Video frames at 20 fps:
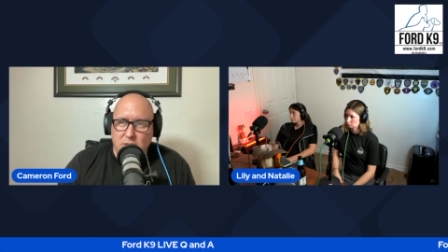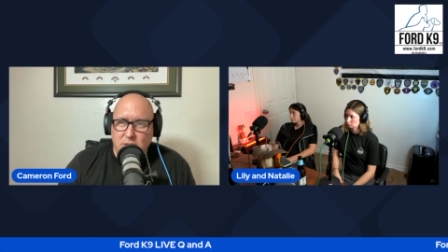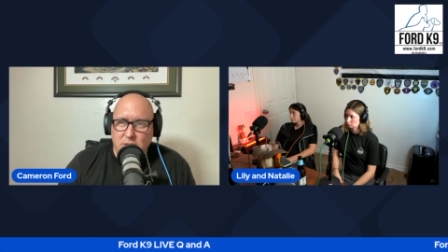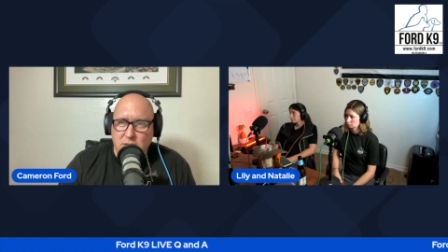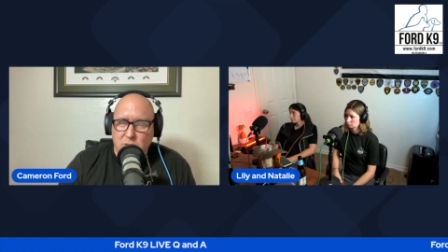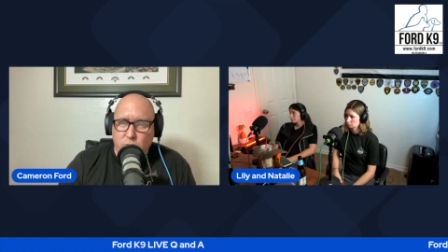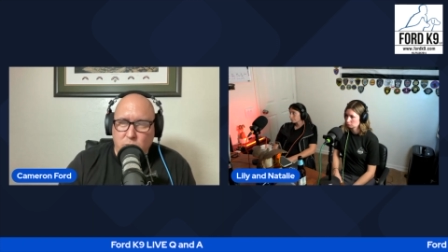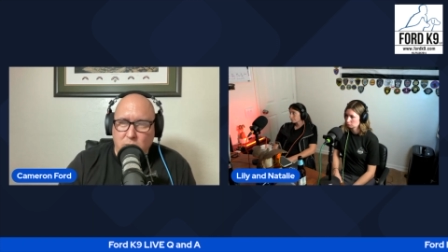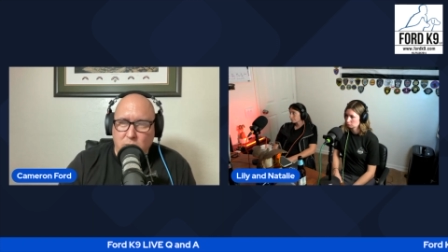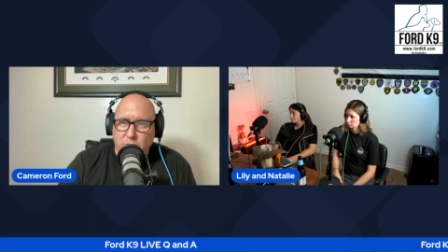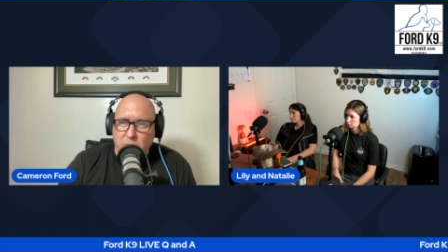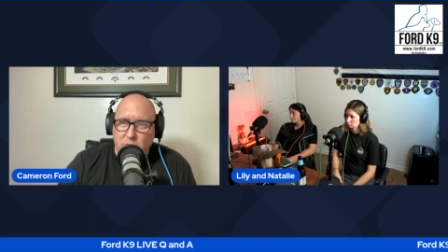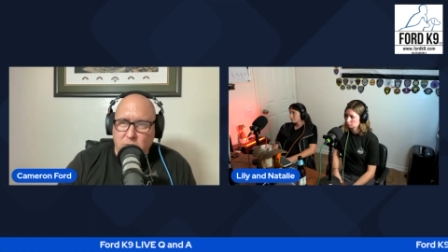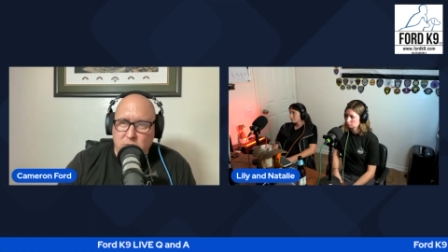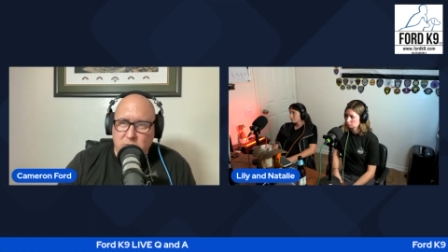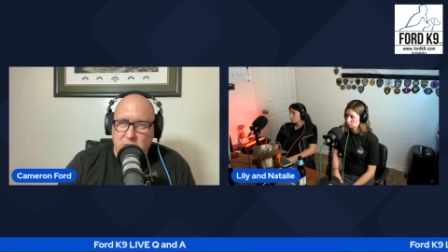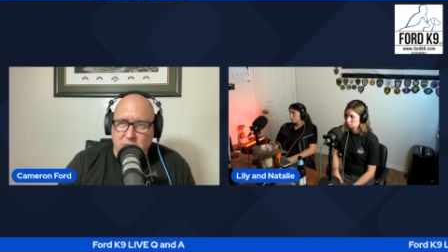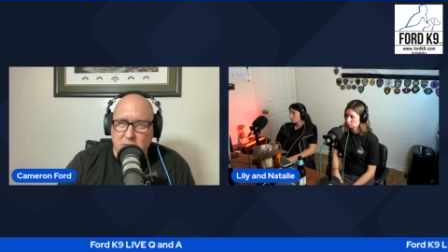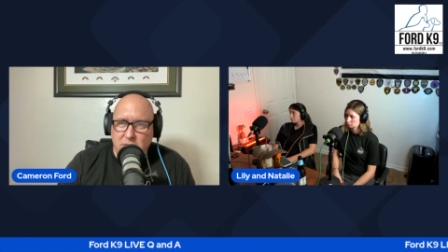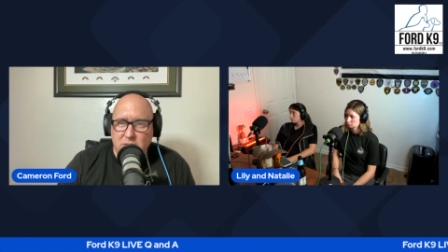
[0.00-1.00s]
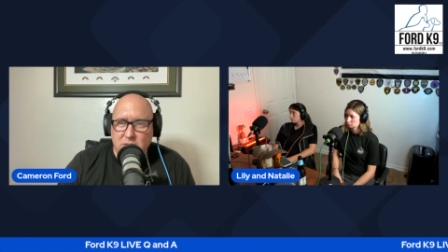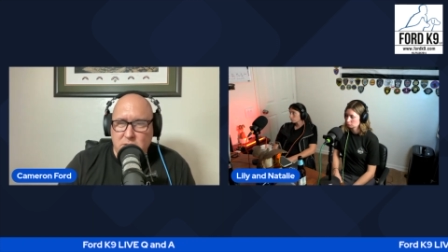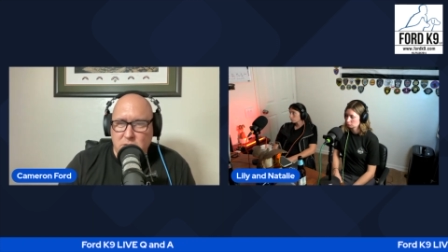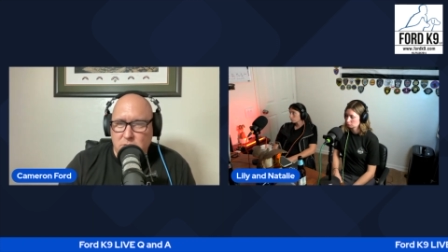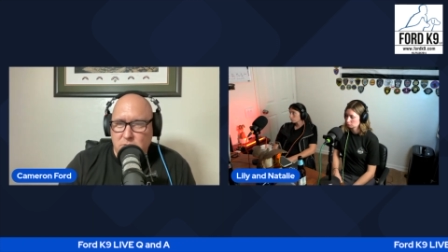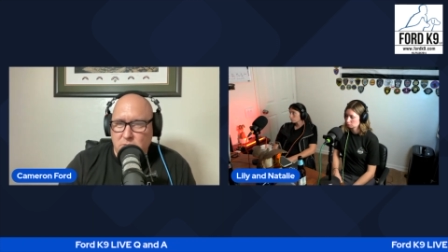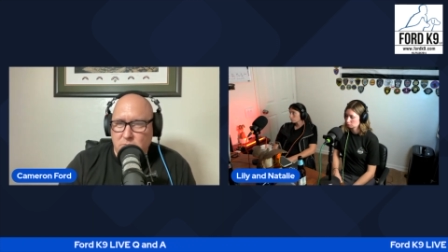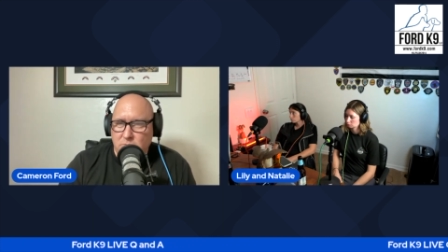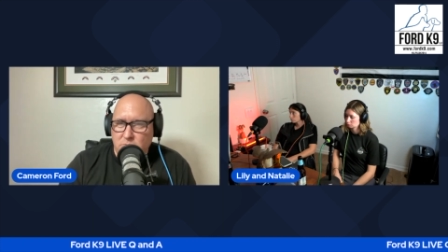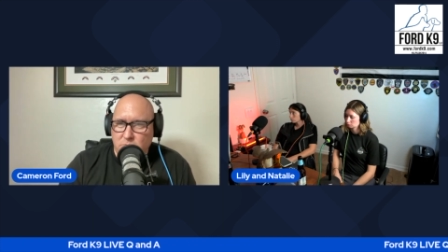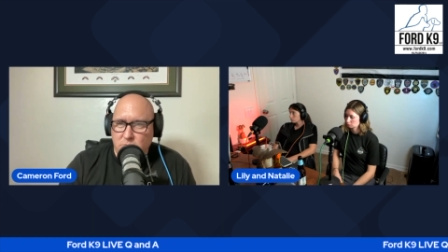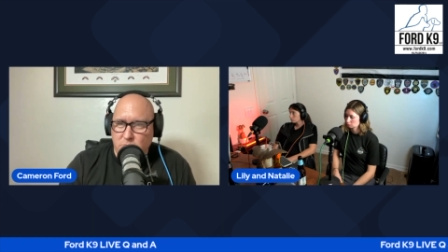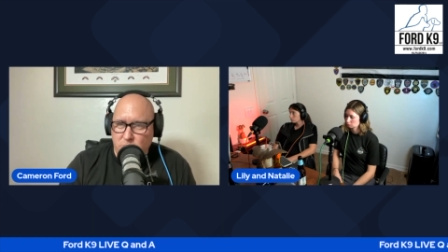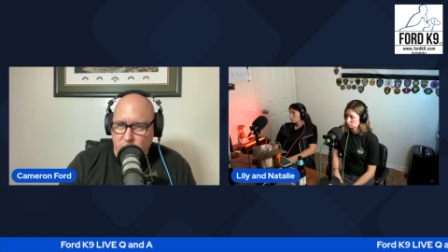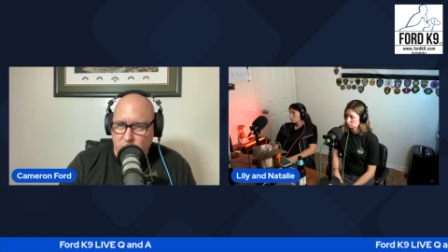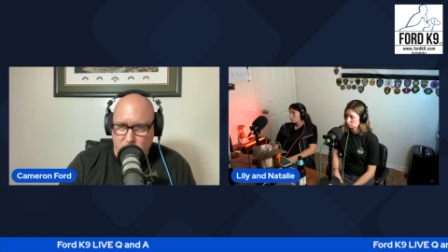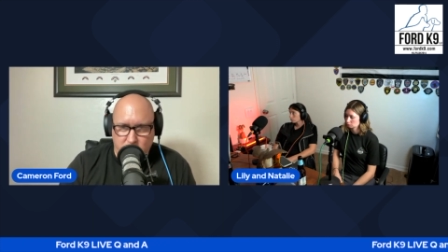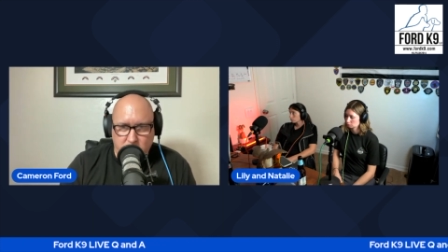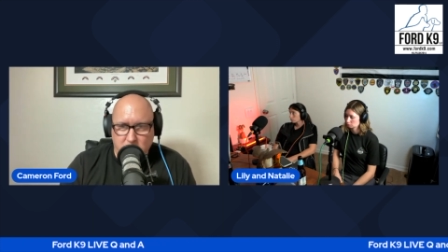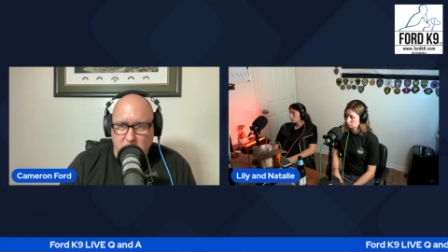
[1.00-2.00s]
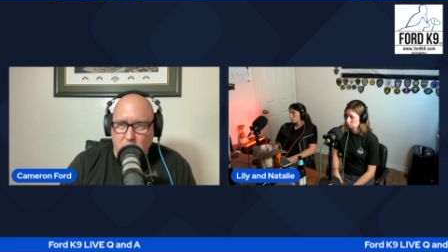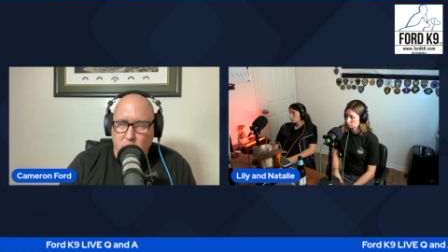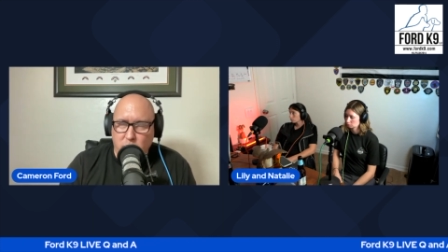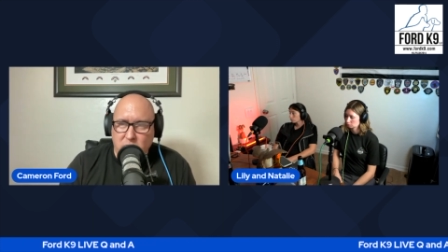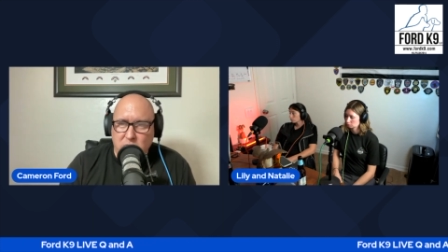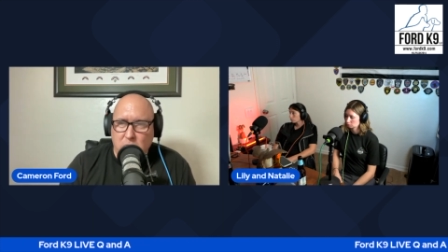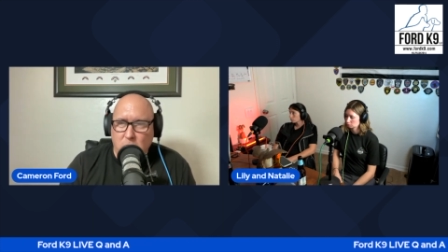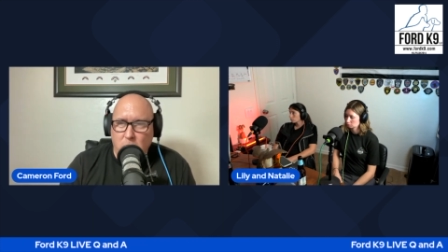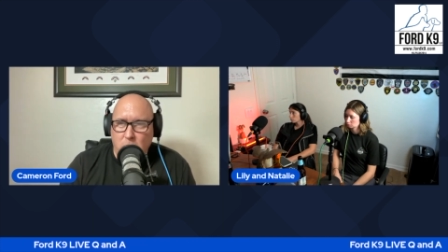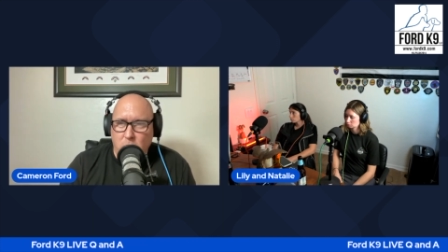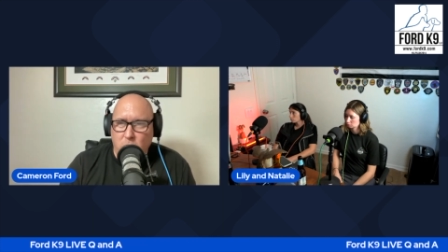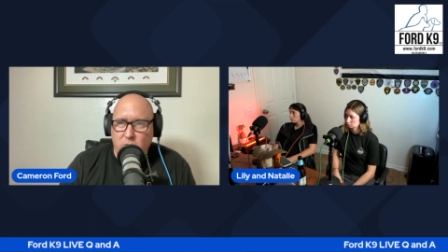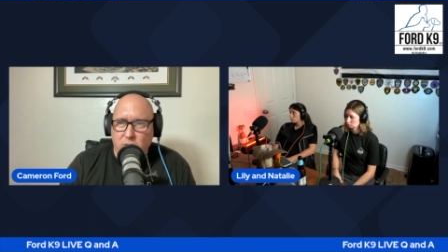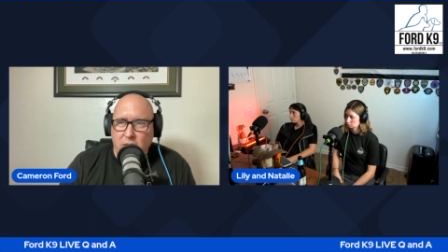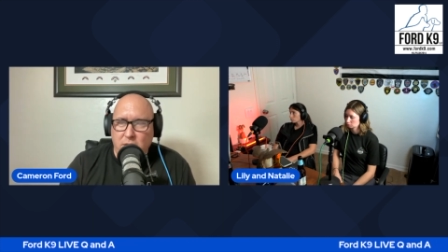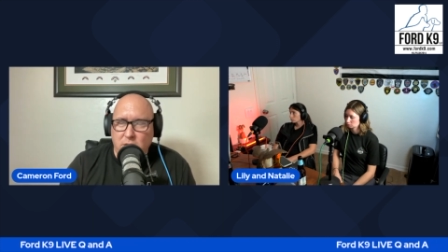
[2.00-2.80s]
This went for this, material